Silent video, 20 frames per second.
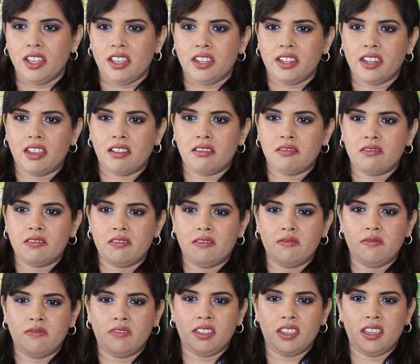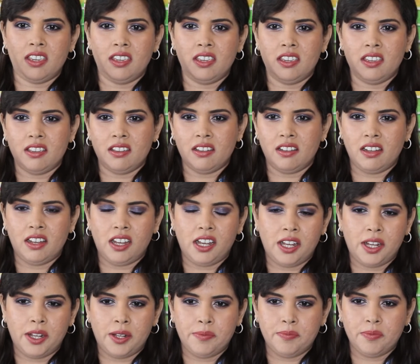Now, the
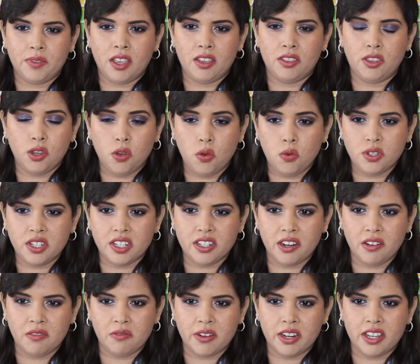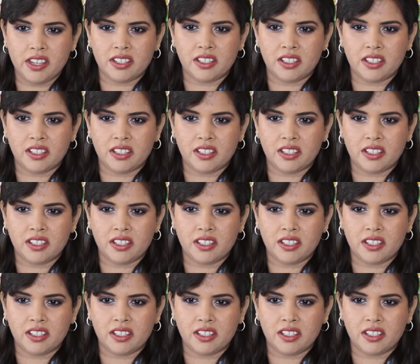ordinary